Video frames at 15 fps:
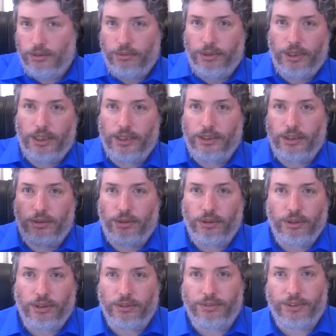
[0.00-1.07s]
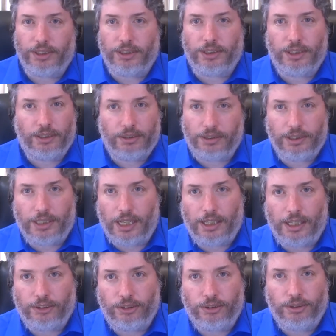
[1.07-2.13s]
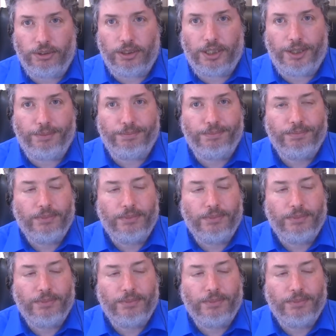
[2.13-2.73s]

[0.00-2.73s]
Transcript: where there's a crucifix there. You're not allowed to do that.